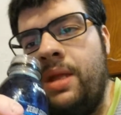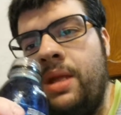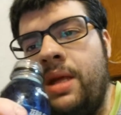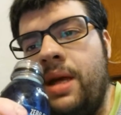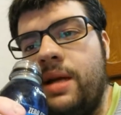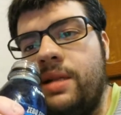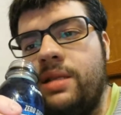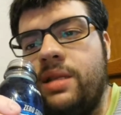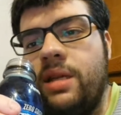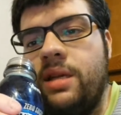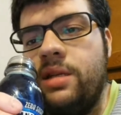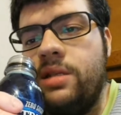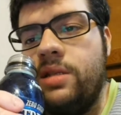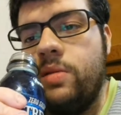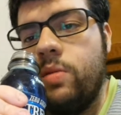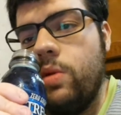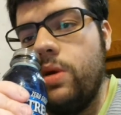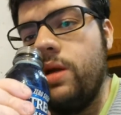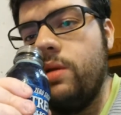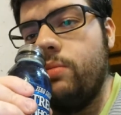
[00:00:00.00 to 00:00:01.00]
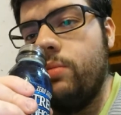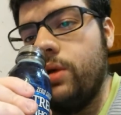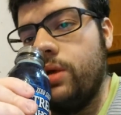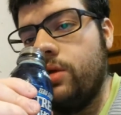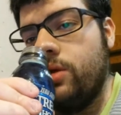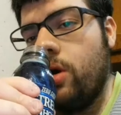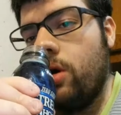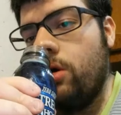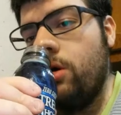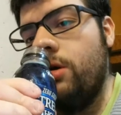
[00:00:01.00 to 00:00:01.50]
Yeah, it's like sweet but
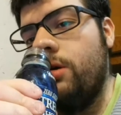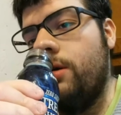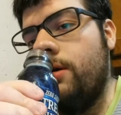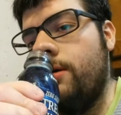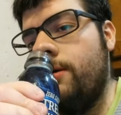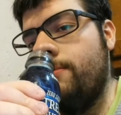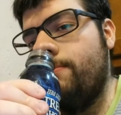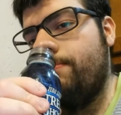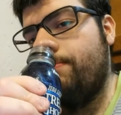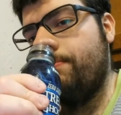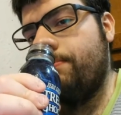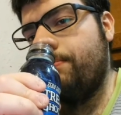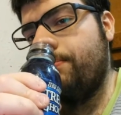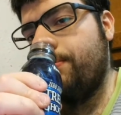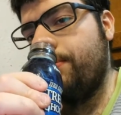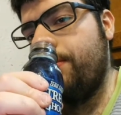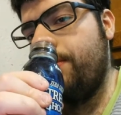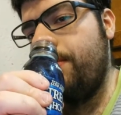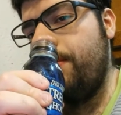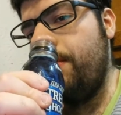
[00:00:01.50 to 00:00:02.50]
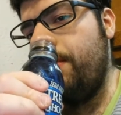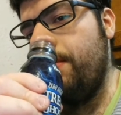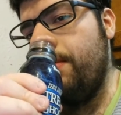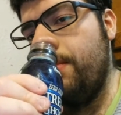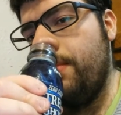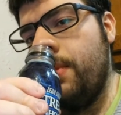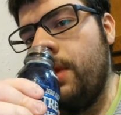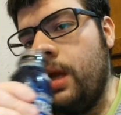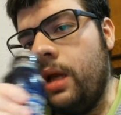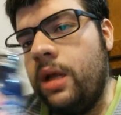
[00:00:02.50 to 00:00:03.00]
tart.
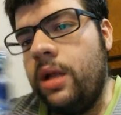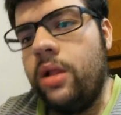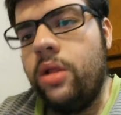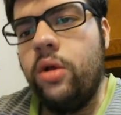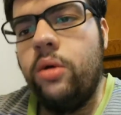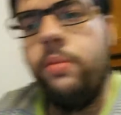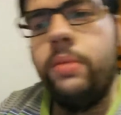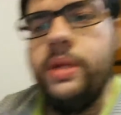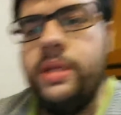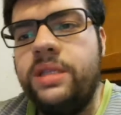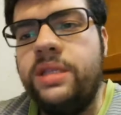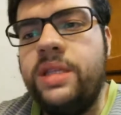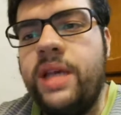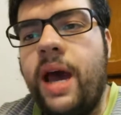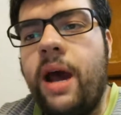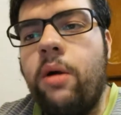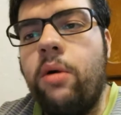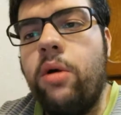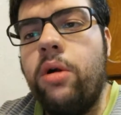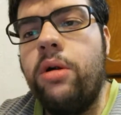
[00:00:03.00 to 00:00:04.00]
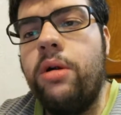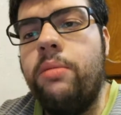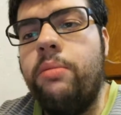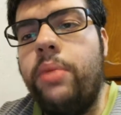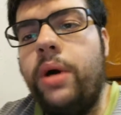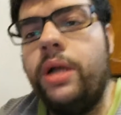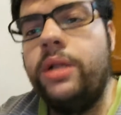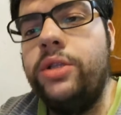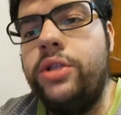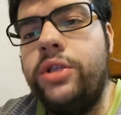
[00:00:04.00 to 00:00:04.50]
A little bit sour and
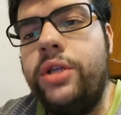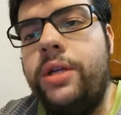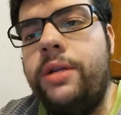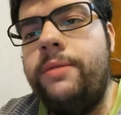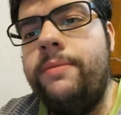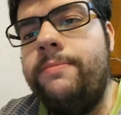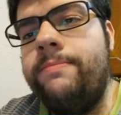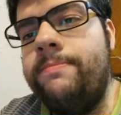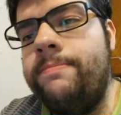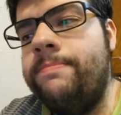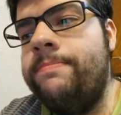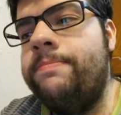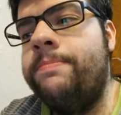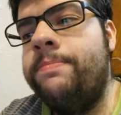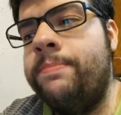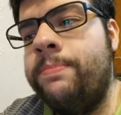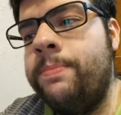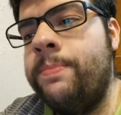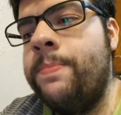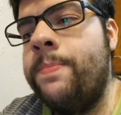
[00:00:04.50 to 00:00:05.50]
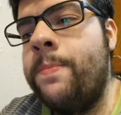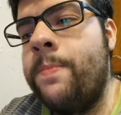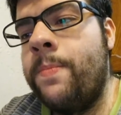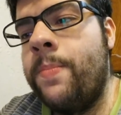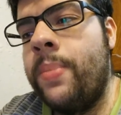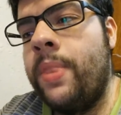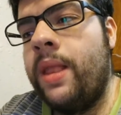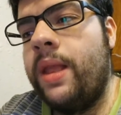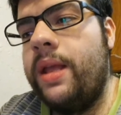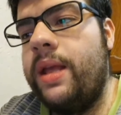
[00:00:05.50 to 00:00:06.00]
pungent.
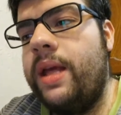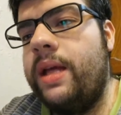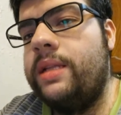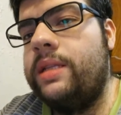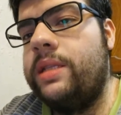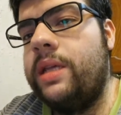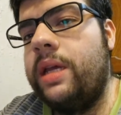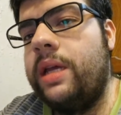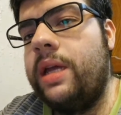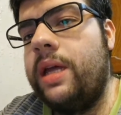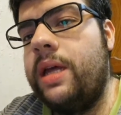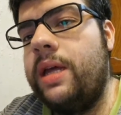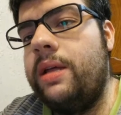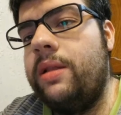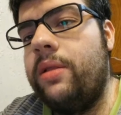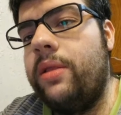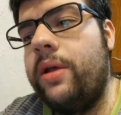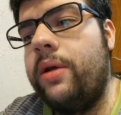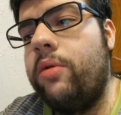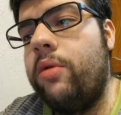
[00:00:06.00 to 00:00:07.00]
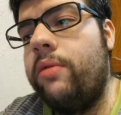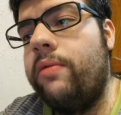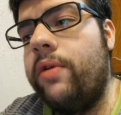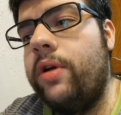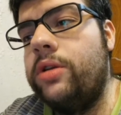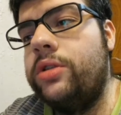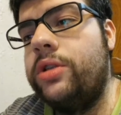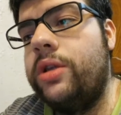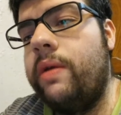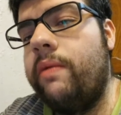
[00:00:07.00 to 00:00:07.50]
Yeah, it's like a liquid
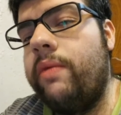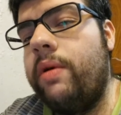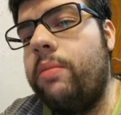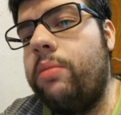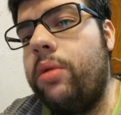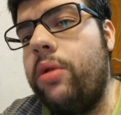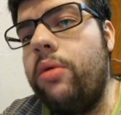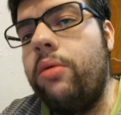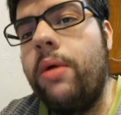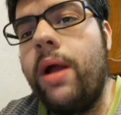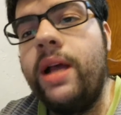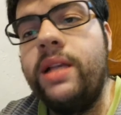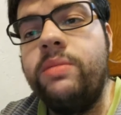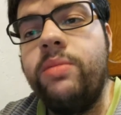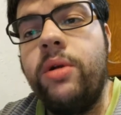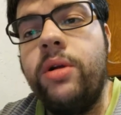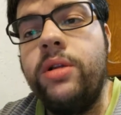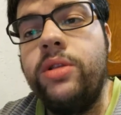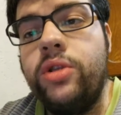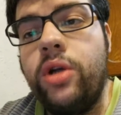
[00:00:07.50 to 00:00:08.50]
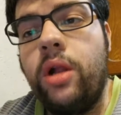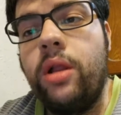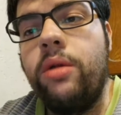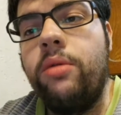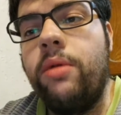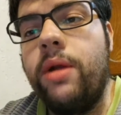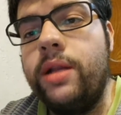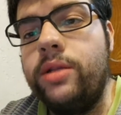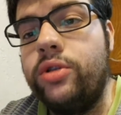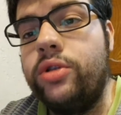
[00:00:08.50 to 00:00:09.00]
version of a blue raspberry Jolly
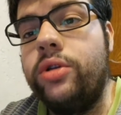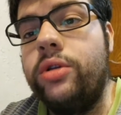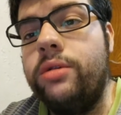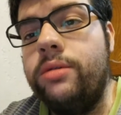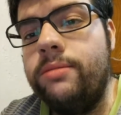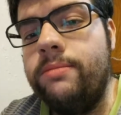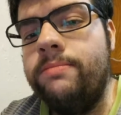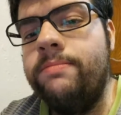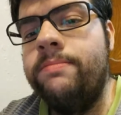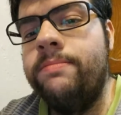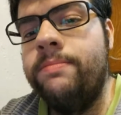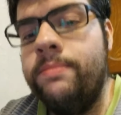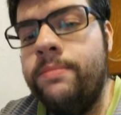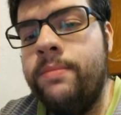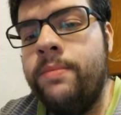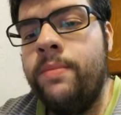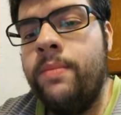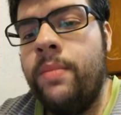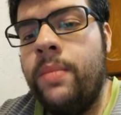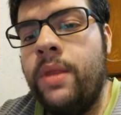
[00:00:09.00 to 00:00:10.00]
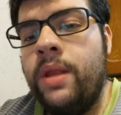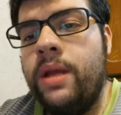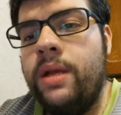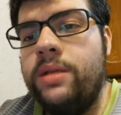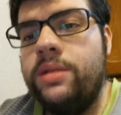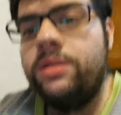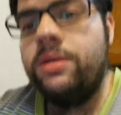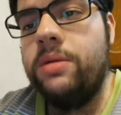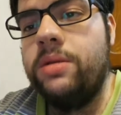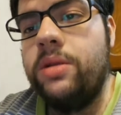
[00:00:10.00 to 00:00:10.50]
Rancher.
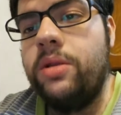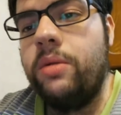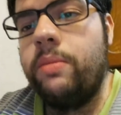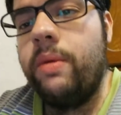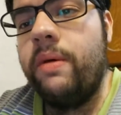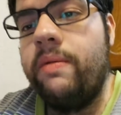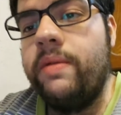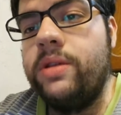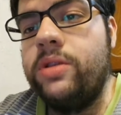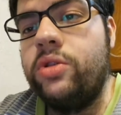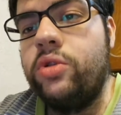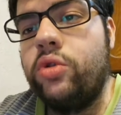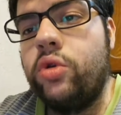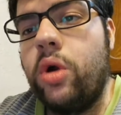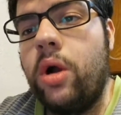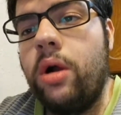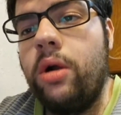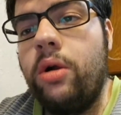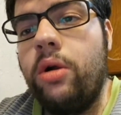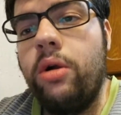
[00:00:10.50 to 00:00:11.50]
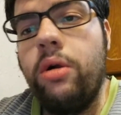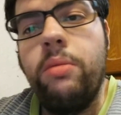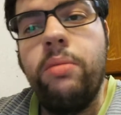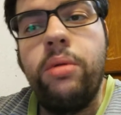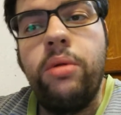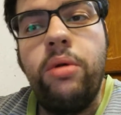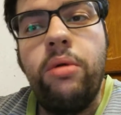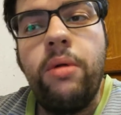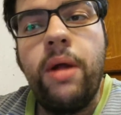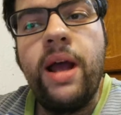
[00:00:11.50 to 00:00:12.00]
So it's a little bit of a stronger
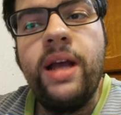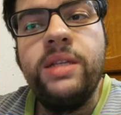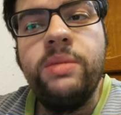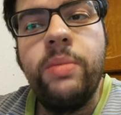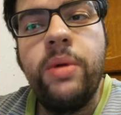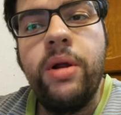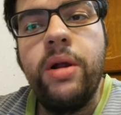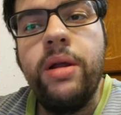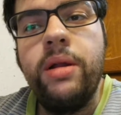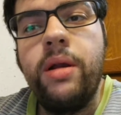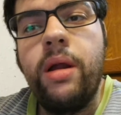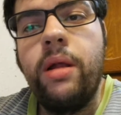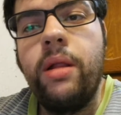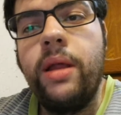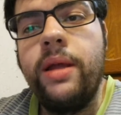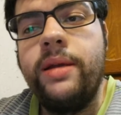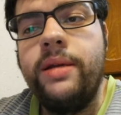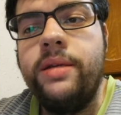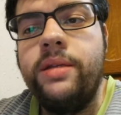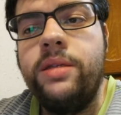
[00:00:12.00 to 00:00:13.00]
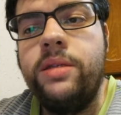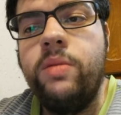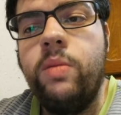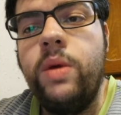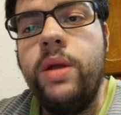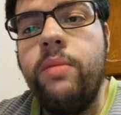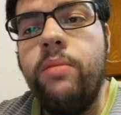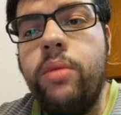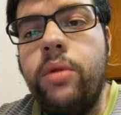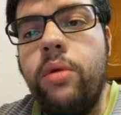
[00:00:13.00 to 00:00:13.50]
blue raspberry, not like a
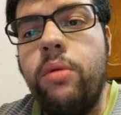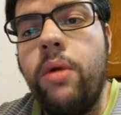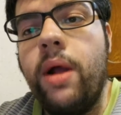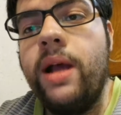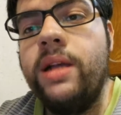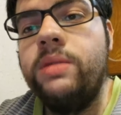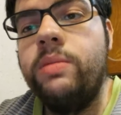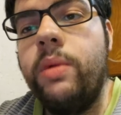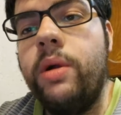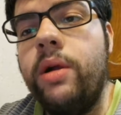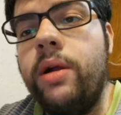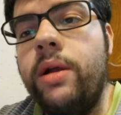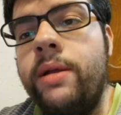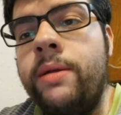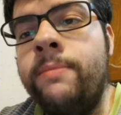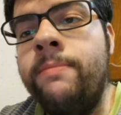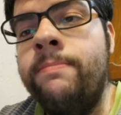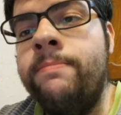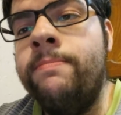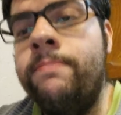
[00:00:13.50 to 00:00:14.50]
sweet blue raspberry.